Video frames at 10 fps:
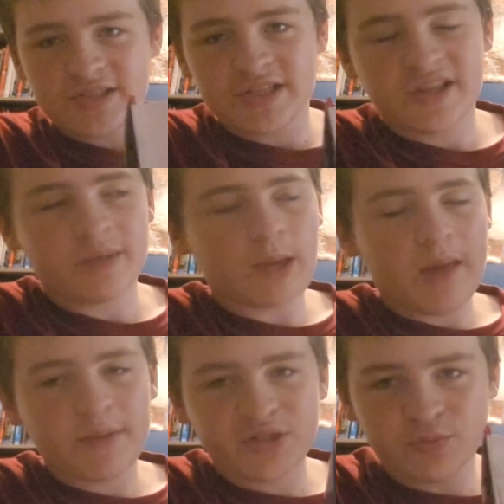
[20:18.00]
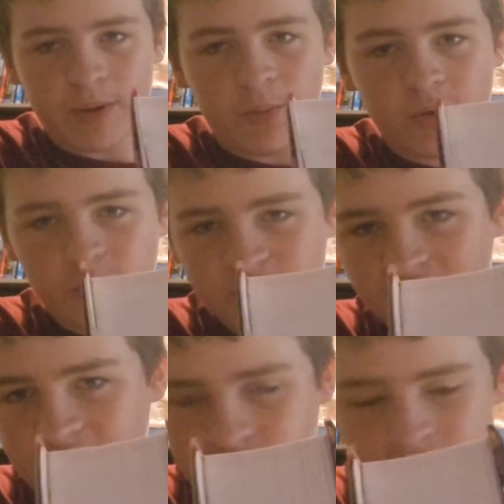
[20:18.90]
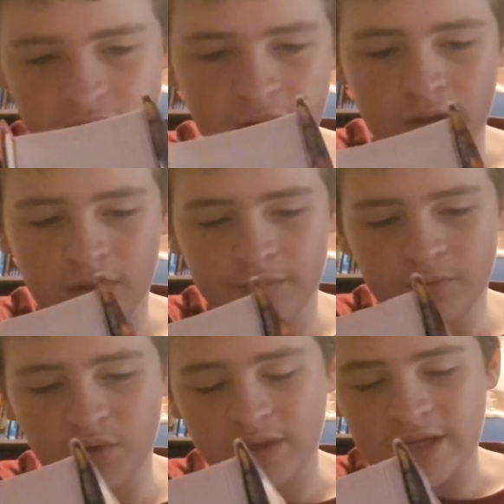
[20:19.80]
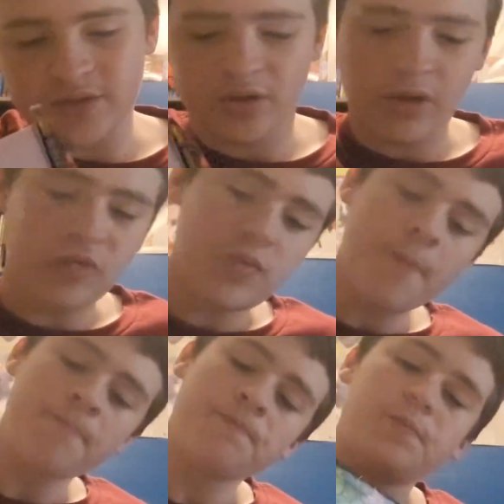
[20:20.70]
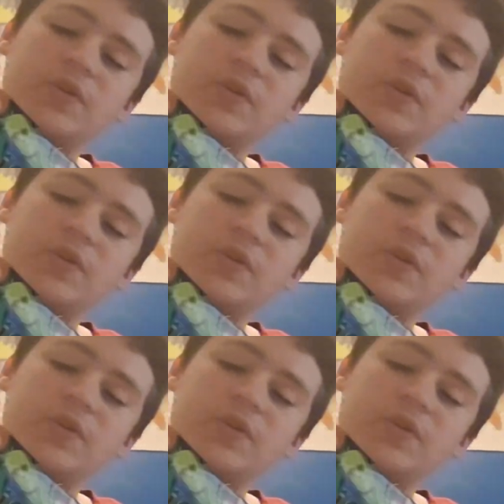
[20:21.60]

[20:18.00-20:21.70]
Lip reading: League, you think Batman, Superman, Wonder Woman, Flash, Green Lantern, all those. For